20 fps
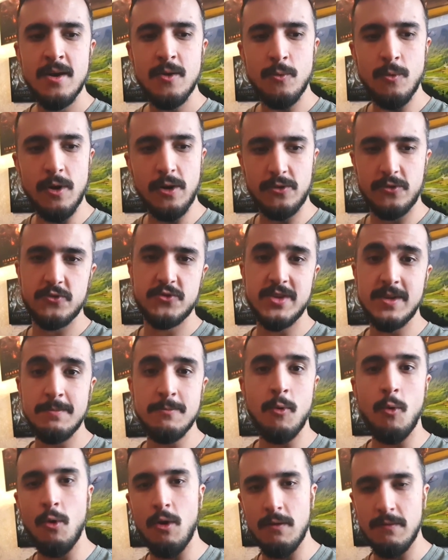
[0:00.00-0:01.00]
want to see
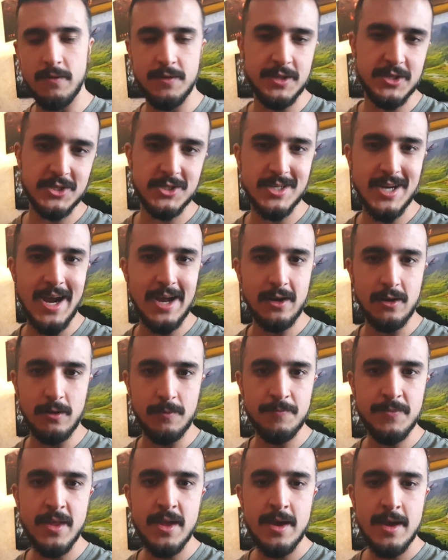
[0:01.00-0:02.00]
more of on this
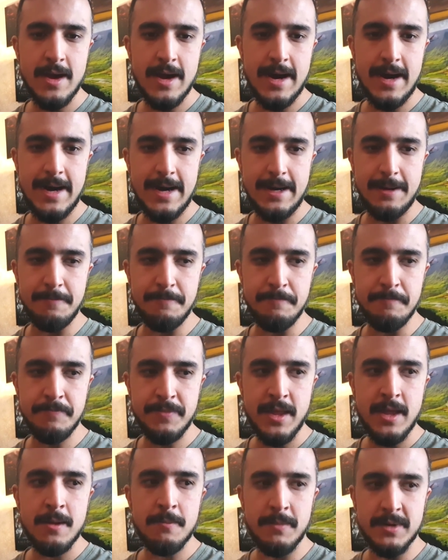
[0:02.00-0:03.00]
channel.
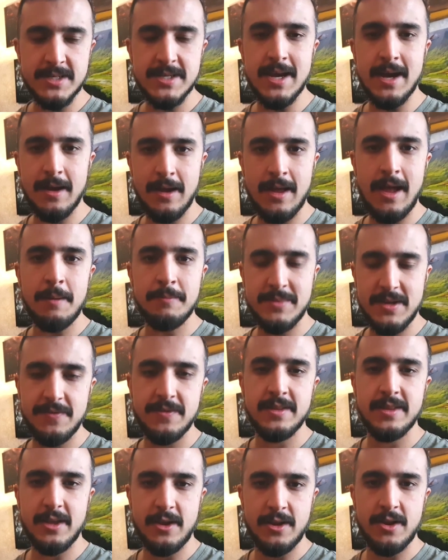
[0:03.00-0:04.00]
But yeah, I'm
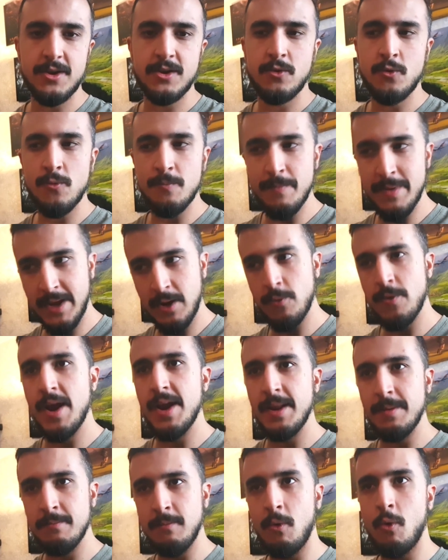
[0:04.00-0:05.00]
definitely going to be
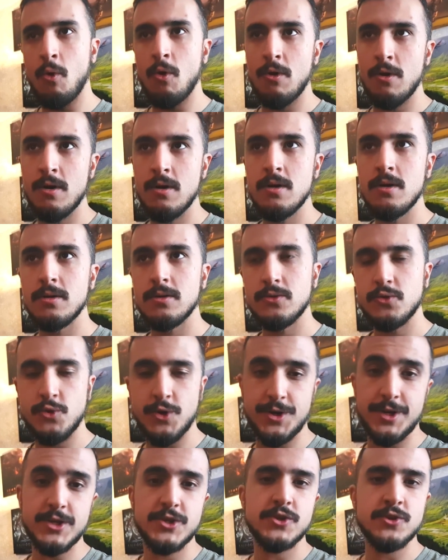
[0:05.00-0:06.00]
creating more
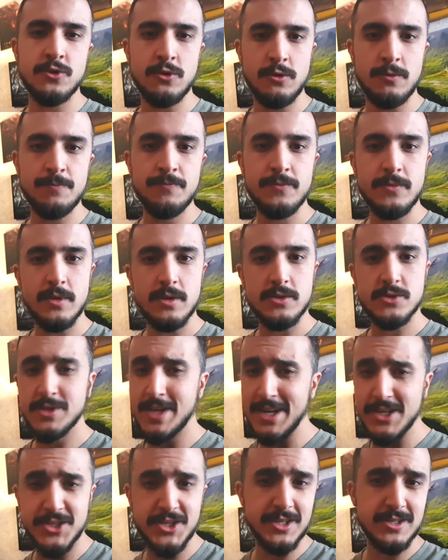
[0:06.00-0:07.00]
traditional
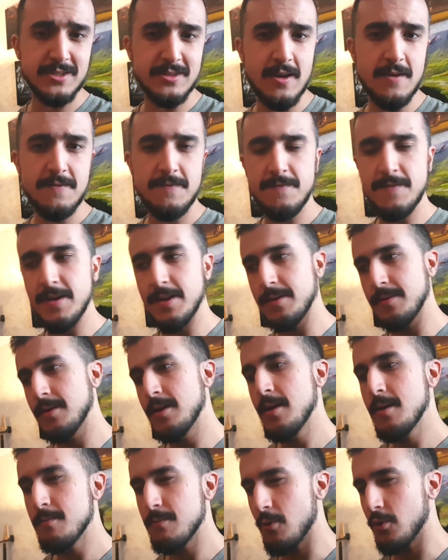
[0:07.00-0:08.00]
sketching stuff and
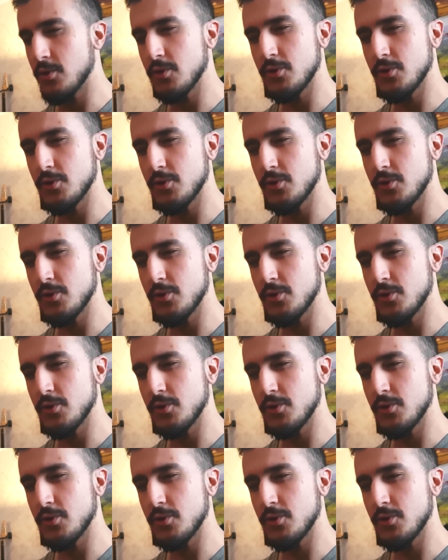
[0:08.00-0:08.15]
more